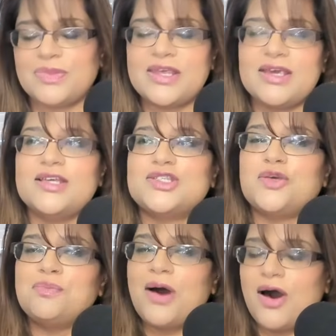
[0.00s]
So
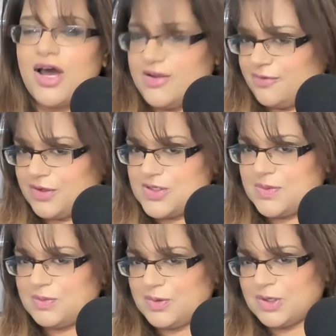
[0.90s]
pi, for those people who
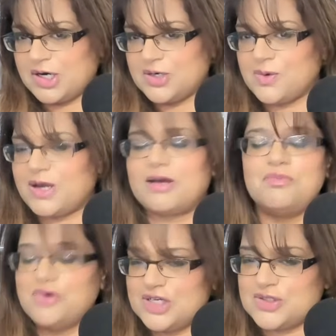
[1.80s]
are unaware, I'm pretty
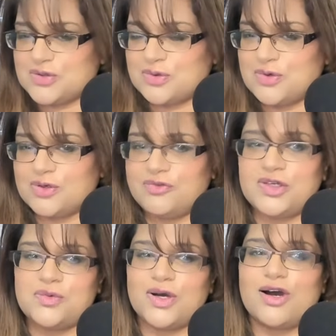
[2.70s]
sure all of you
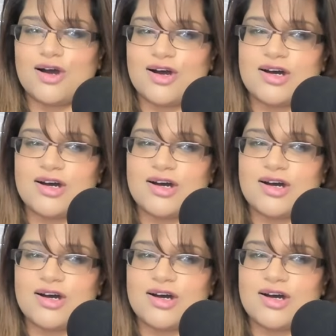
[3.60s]
are,